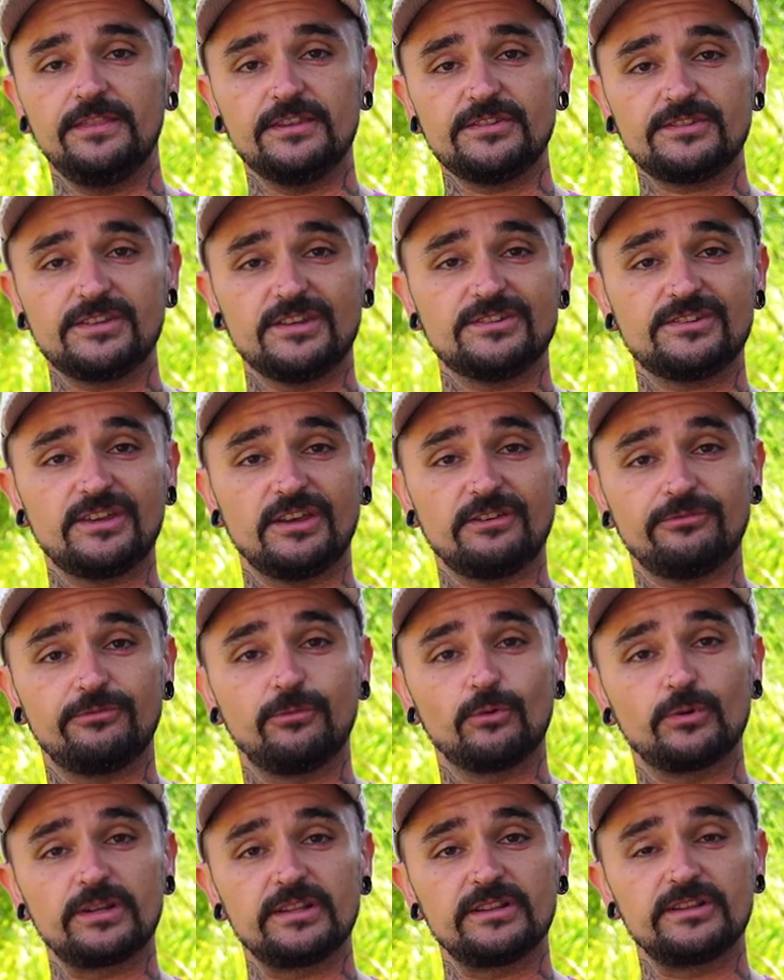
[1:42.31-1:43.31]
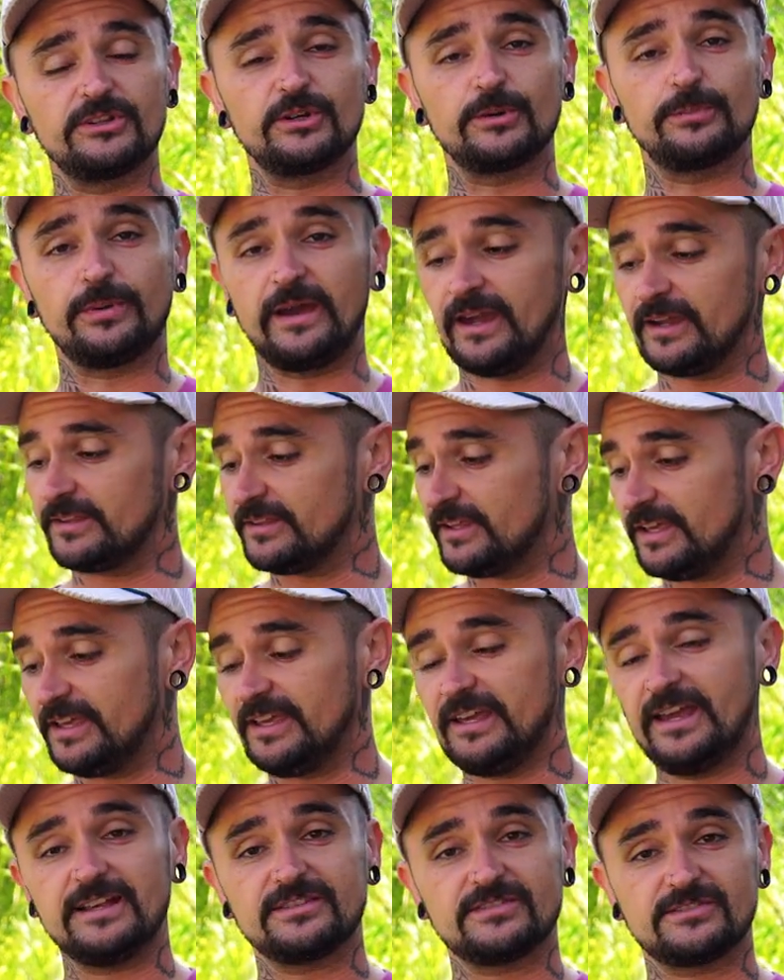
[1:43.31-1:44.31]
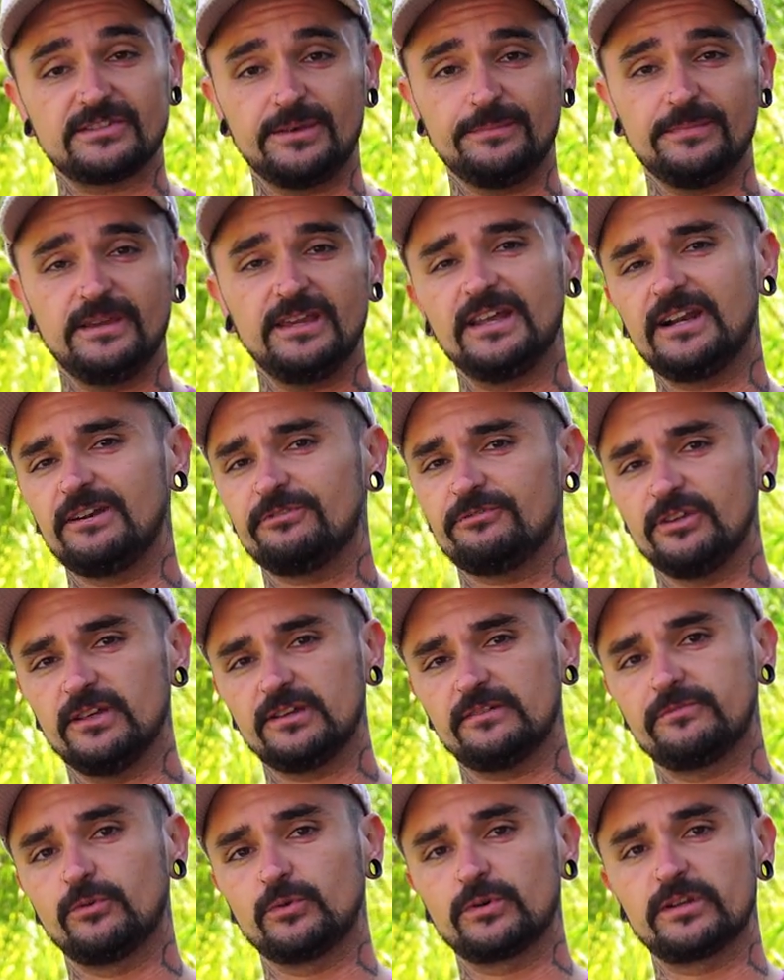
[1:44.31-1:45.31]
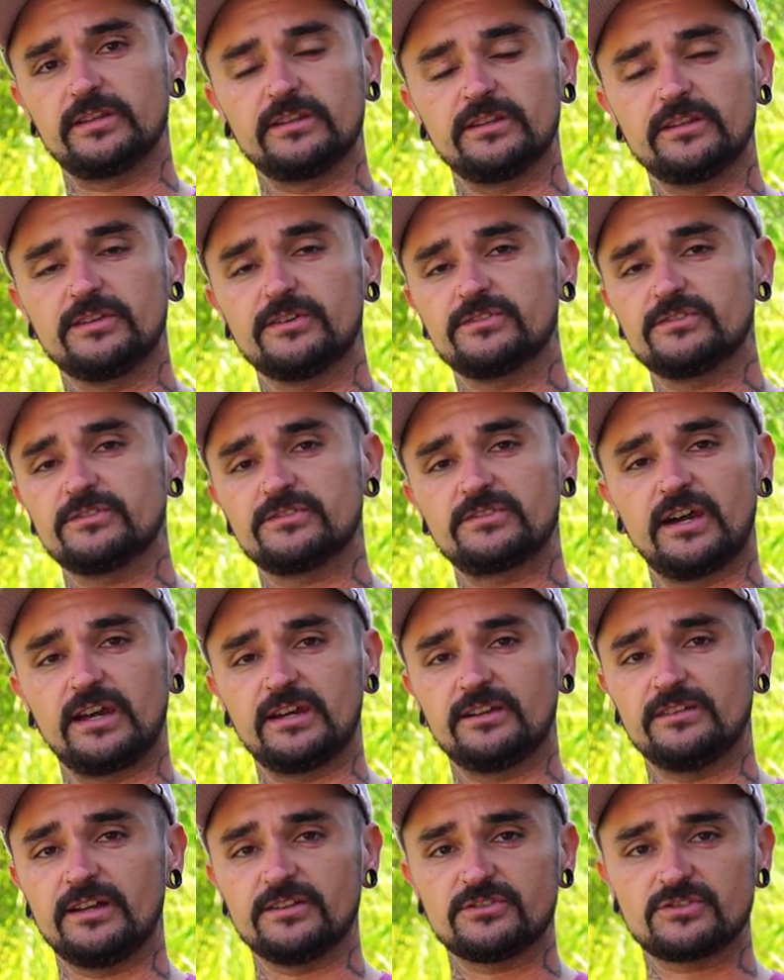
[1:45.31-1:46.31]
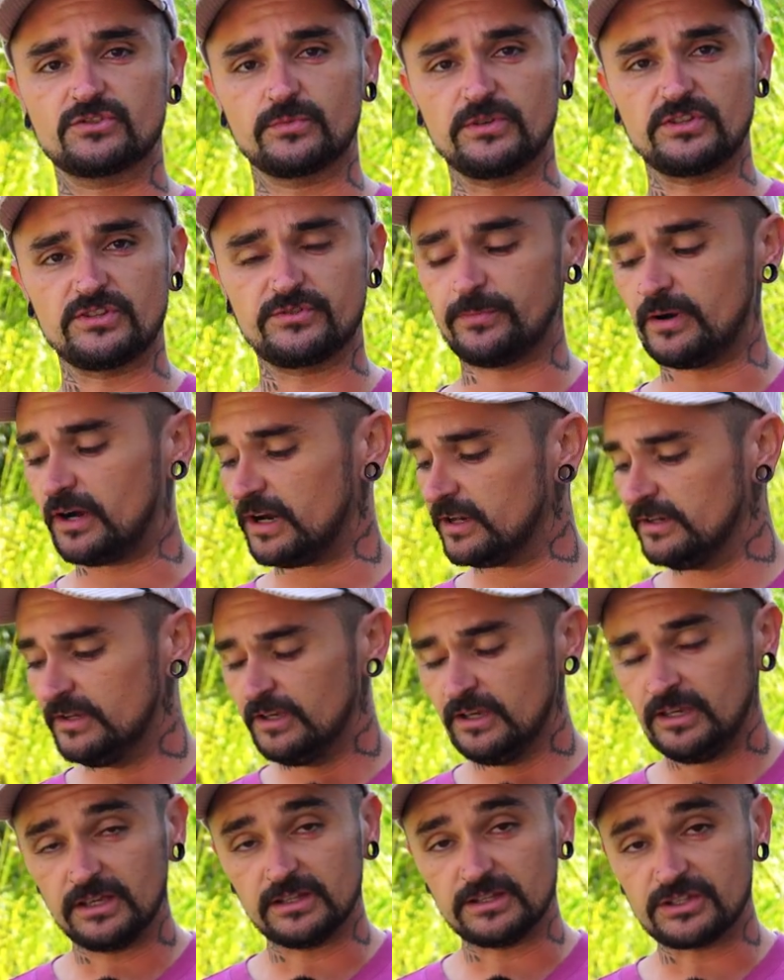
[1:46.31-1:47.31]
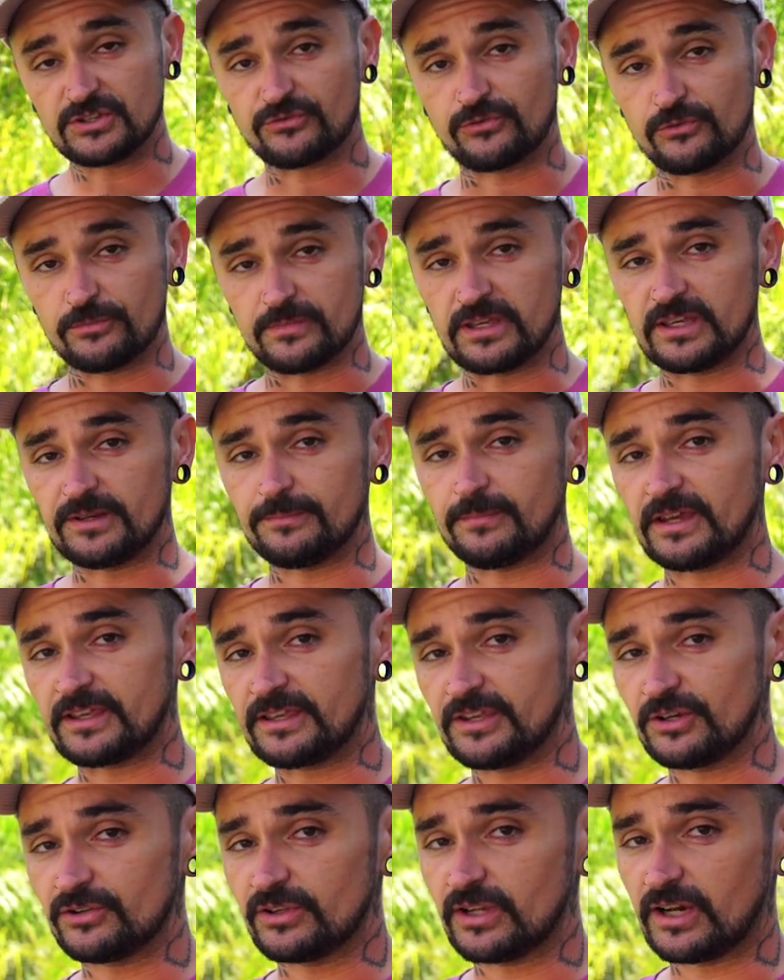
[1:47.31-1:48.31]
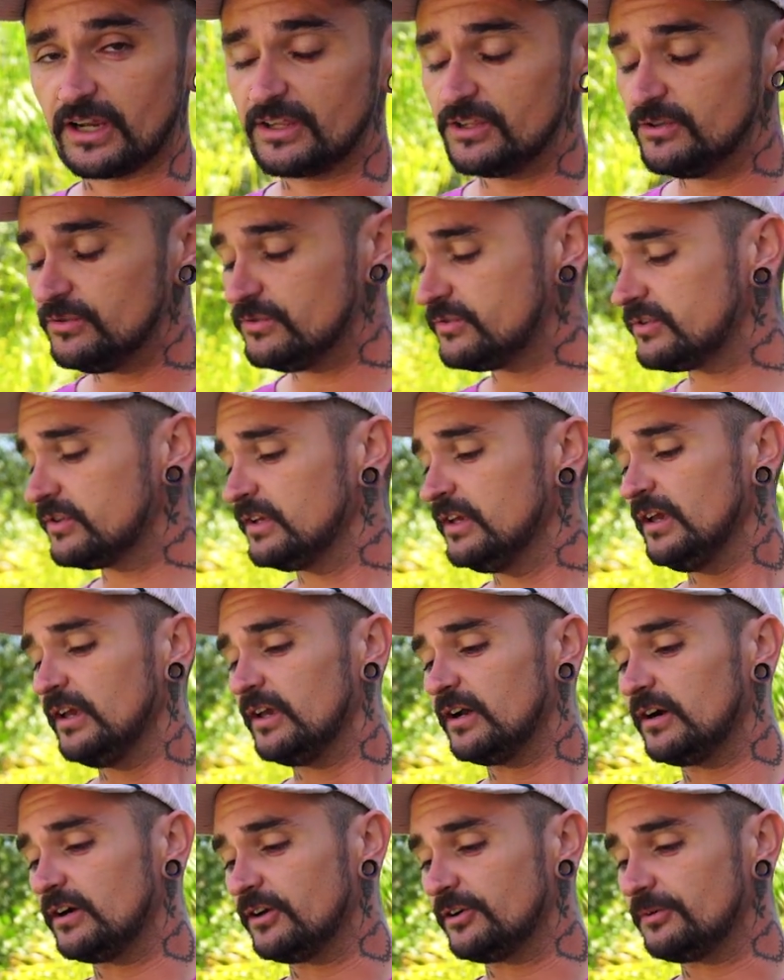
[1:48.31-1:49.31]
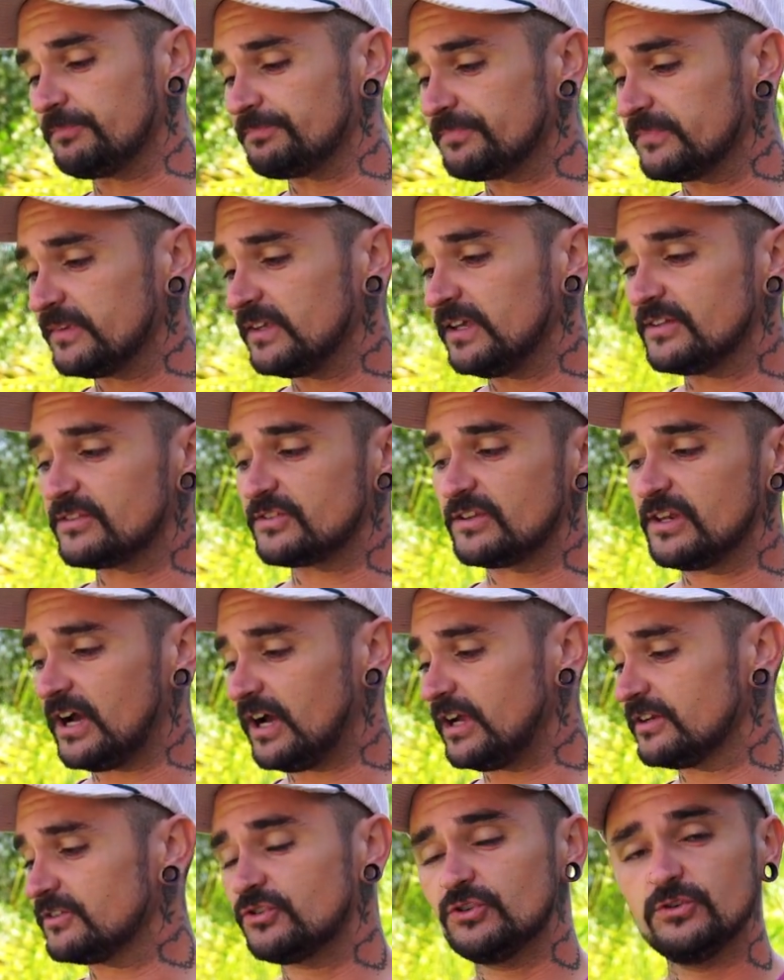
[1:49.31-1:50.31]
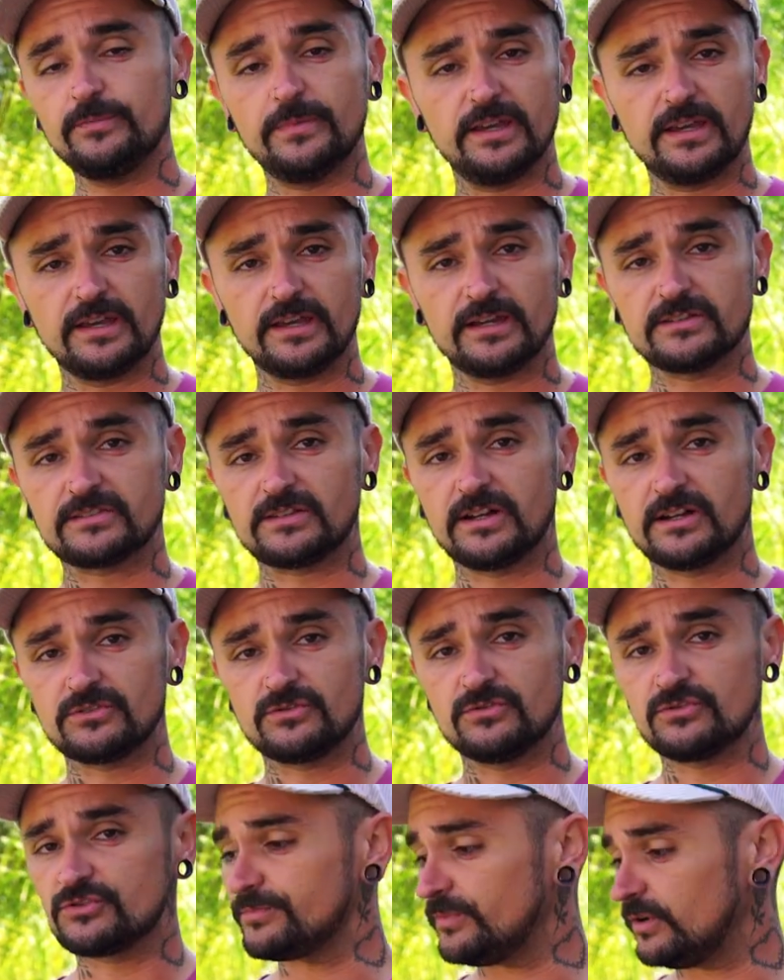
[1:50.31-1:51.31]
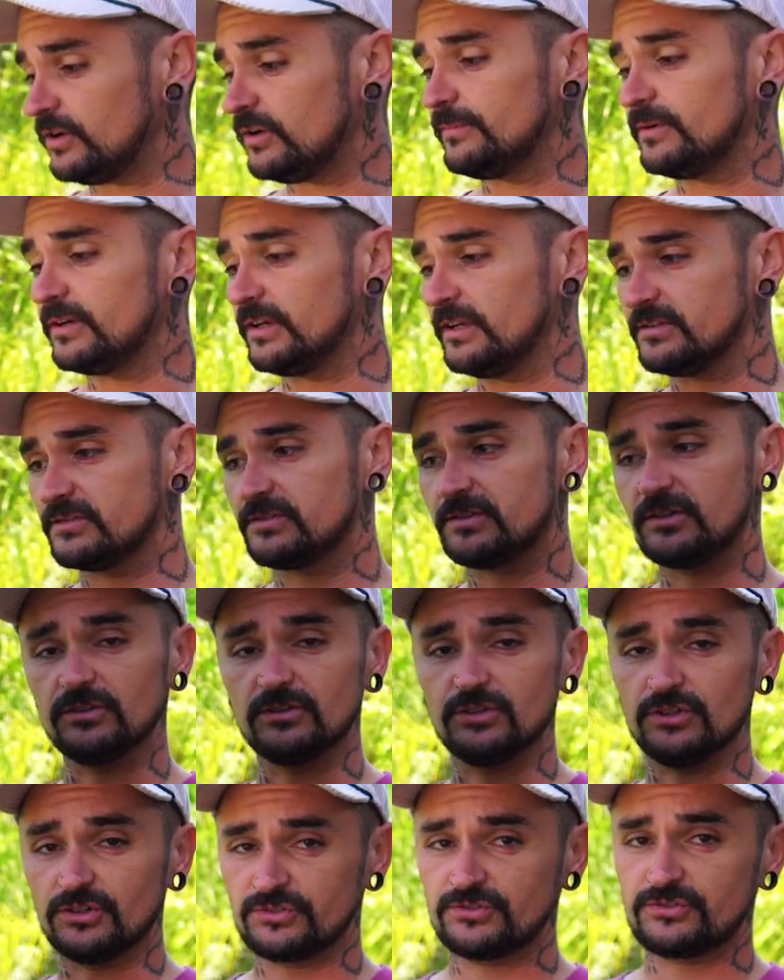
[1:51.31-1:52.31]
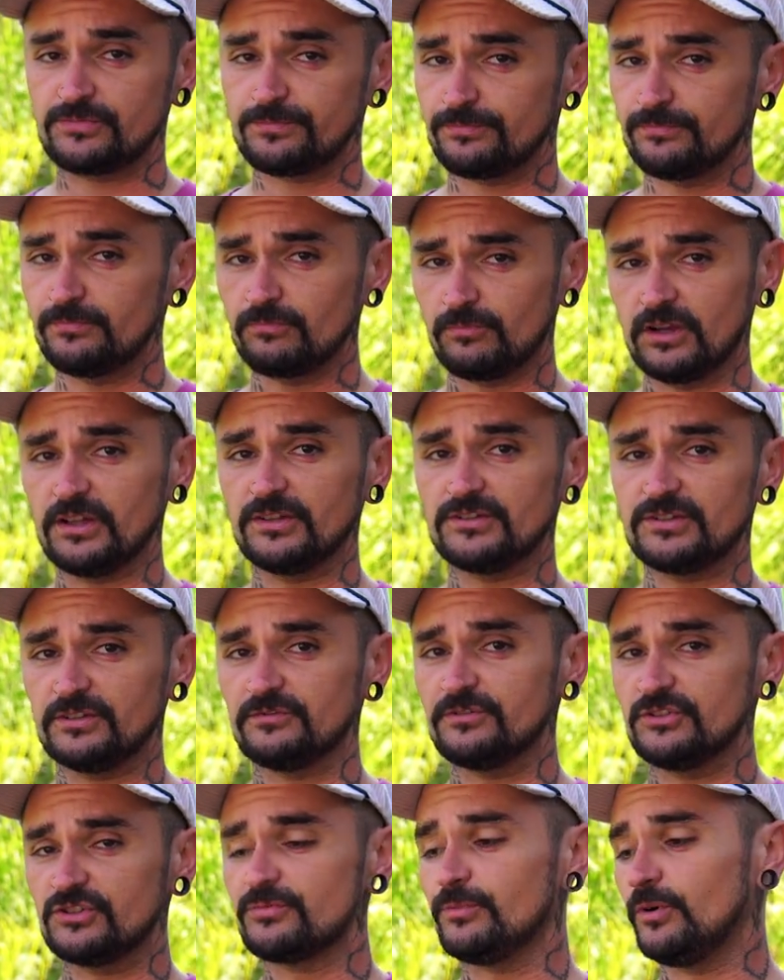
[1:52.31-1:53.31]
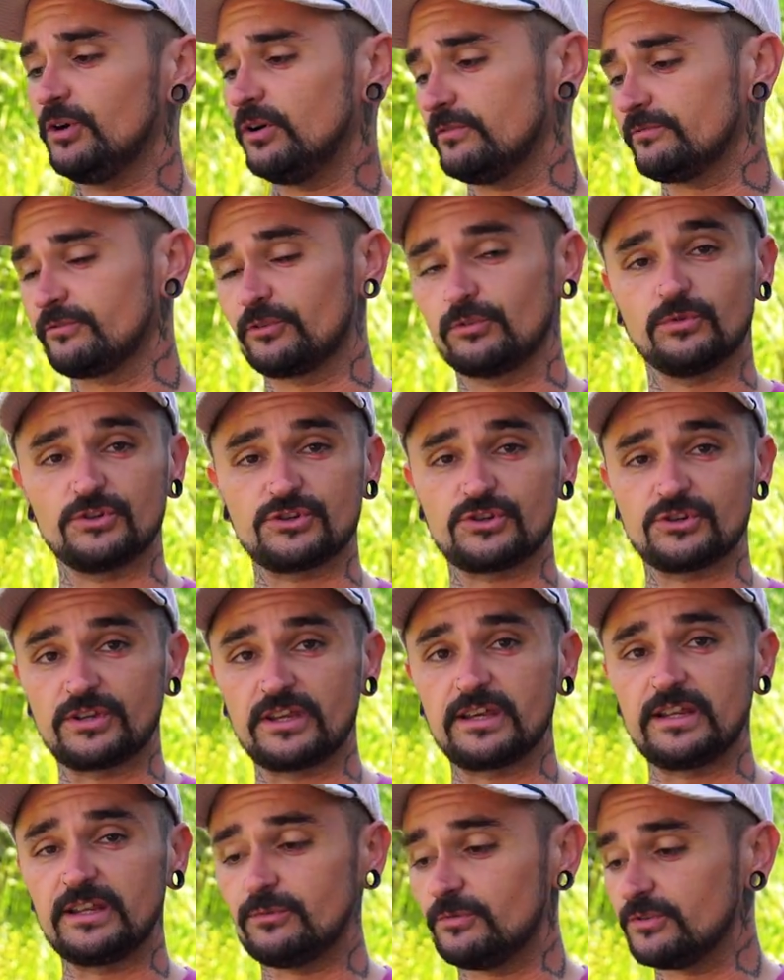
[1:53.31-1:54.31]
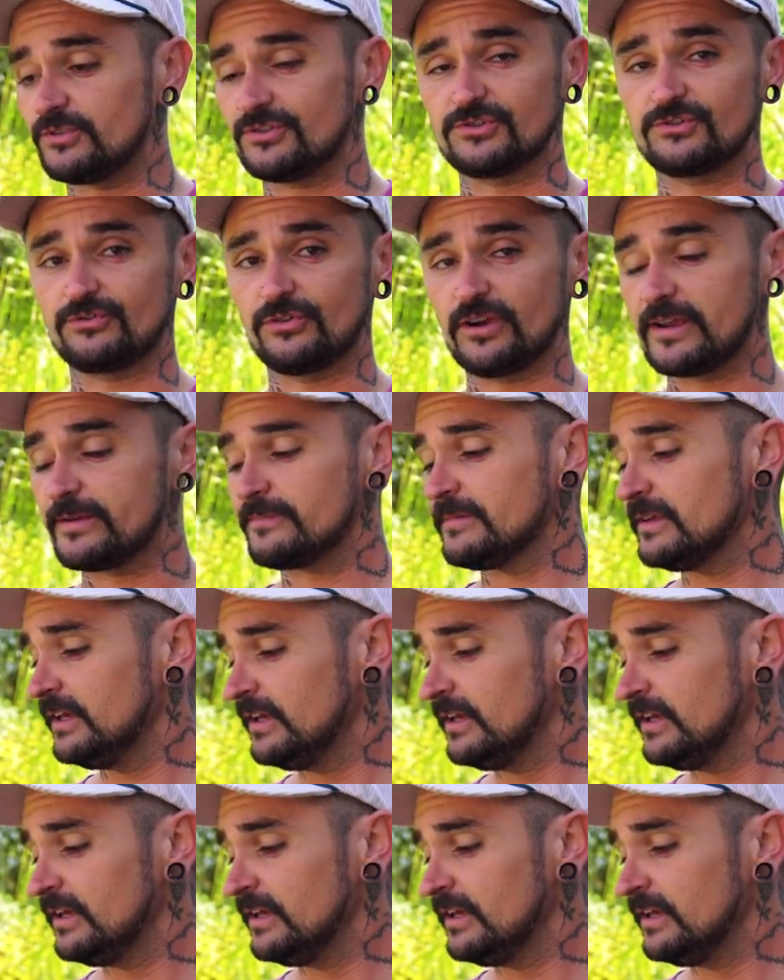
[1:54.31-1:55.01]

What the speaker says: This is a 40-liter pack that he has sent me, and I feel like 40 liters is kind of that sweet spot, at least for me and my gear that I use. It's not too big and it's not too small, but it still looks relatively small for what you're getting, which is great.